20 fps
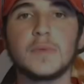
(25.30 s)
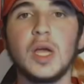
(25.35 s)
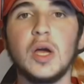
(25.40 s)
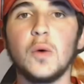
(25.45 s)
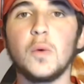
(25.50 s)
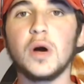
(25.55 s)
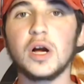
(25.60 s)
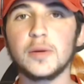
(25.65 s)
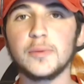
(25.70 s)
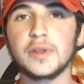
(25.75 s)

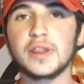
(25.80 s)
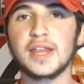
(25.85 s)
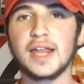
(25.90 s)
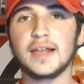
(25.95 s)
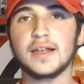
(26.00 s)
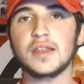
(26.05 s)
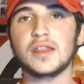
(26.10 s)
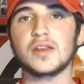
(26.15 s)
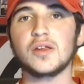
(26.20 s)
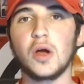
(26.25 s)
Welcome to
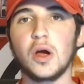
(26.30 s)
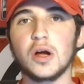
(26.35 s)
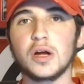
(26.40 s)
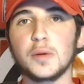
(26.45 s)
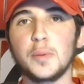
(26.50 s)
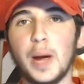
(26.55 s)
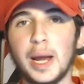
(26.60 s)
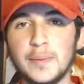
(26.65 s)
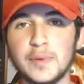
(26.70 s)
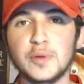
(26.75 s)
Sens Talk.
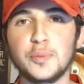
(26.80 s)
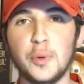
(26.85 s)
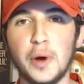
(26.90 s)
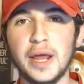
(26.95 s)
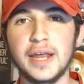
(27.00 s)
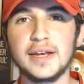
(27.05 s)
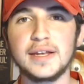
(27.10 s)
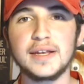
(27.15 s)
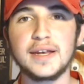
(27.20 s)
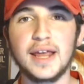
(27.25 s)
My name is
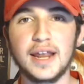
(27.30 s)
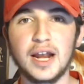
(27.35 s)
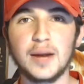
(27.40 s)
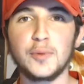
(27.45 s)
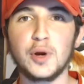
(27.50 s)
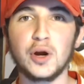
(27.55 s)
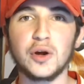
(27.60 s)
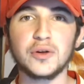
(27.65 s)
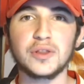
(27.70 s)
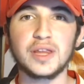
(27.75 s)
Brandon, and I'm your
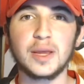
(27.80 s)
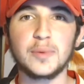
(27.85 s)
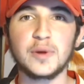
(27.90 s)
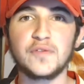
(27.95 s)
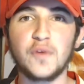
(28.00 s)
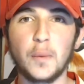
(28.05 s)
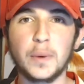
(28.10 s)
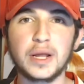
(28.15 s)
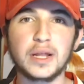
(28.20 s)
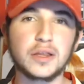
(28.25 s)
host. Now,
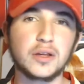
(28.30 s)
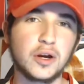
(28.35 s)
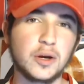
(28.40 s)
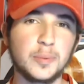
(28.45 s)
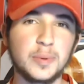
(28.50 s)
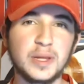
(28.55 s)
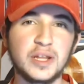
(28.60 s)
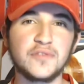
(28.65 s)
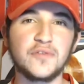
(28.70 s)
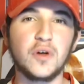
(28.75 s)
before we get started,
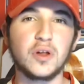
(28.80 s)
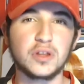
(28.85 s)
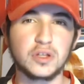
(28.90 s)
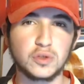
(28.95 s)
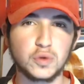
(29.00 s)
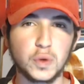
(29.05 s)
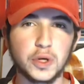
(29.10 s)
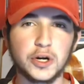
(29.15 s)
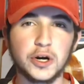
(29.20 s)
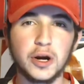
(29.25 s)
please follow us on
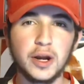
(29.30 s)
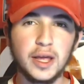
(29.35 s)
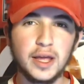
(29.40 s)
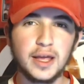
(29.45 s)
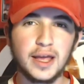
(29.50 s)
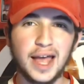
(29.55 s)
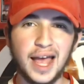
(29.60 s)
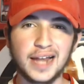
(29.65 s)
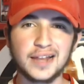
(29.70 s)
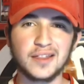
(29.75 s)
Twitter
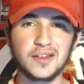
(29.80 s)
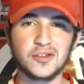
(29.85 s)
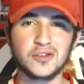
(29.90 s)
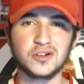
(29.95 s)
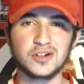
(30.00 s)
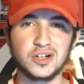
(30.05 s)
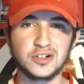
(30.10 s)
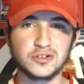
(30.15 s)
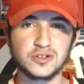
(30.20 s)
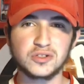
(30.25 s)
at Talk
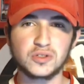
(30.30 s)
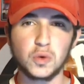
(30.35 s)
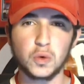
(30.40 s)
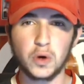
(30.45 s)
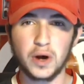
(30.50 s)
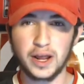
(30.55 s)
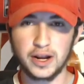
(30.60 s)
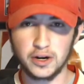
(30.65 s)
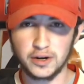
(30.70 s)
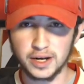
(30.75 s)
underscore
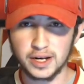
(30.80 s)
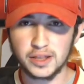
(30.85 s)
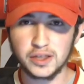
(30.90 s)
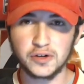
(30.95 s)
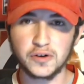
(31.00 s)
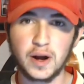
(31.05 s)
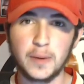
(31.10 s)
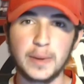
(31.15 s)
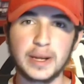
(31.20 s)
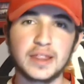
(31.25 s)
and on
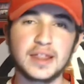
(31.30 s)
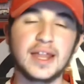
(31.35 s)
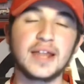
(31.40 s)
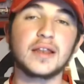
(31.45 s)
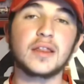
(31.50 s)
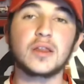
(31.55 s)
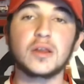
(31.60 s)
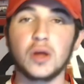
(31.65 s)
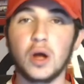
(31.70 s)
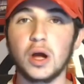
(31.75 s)
Instagram at
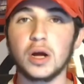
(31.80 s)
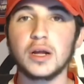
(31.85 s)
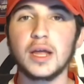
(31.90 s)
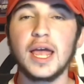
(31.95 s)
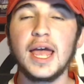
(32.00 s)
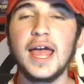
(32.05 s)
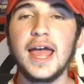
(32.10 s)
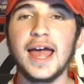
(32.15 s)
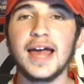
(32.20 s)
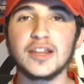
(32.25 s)
Sens Talk.
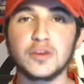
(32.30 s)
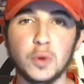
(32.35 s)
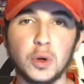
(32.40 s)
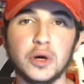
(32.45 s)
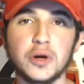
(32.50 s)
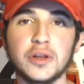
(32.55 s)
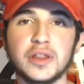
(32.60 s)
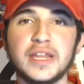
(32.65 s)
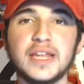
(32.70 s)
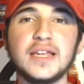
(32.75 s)
As well, go
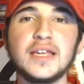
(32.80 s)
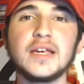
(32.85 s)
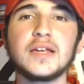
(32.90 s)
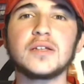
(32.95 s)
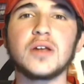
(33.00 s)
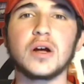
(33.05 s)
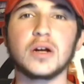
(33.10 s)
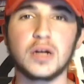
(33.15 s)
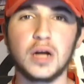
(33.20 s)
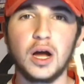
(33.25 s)
to
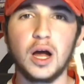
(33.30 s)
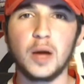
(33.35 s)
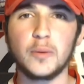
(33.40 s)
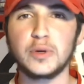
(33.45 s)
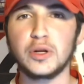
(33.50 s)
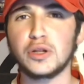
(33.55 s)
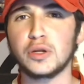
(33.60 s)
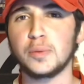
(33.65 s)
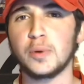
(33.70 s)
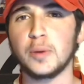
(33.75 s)
SeatGeek.com and
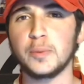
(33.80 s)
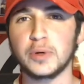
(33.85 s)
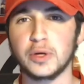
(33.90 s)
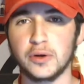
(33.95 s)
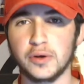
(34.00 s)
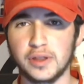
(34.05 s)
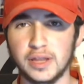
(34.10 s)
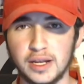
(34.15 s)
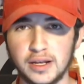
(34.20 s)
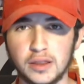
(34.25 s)
use the promo code
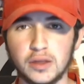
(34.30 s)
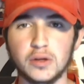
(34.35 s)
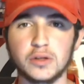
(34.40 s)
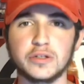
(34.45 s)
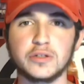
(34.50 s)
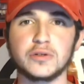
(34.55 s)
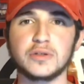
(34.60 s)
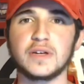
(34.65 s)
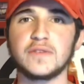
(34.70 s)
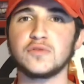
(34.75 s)
Talk.
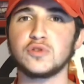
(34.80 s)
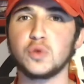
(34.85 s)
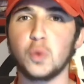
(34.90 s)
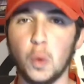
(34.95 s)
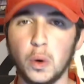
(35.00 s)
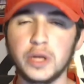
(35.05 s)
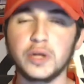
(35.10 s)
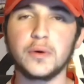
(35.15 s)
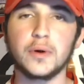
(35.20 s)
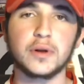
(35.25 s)
You'll save
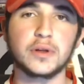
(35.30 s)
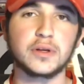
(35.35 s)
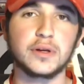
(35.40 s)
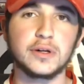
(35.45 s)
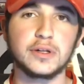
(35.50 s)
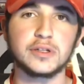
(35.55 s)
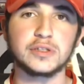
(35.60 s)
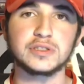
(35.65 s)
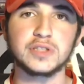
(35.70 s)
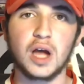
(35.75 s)
20 US
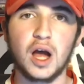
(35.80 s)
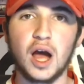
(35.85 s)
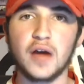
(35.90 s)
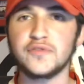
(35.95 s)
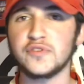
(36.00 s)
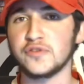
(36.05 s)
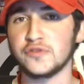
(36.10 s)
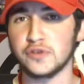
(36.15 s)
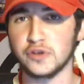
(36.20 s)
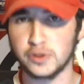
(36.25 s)
dollars off
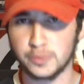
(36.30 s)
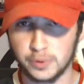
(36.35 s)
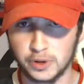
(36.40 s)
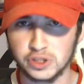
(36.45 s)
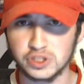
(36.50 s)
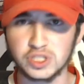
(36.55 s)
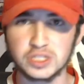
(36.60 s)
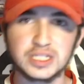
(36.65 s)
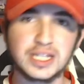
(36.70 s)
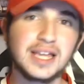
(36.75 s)
your first
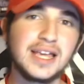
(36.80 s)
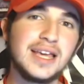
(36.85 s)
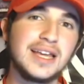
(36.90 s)
purchase.